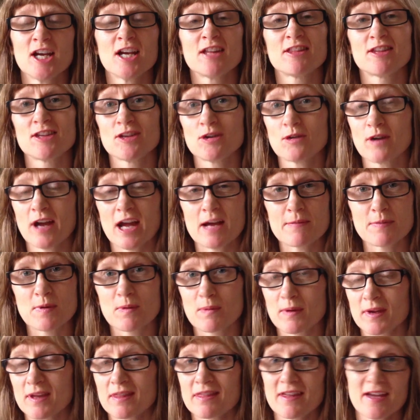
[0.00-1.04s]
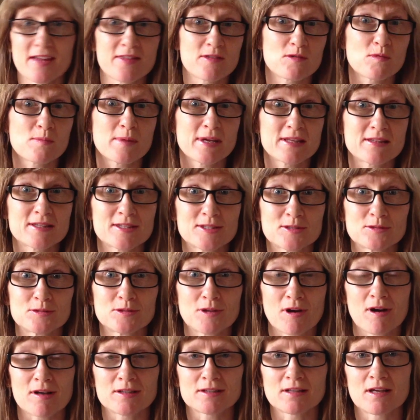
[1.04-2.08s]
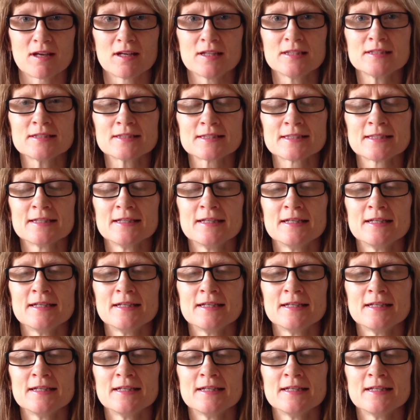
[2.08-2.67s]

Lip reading: that you're happy with, and that will meet the school guidelines.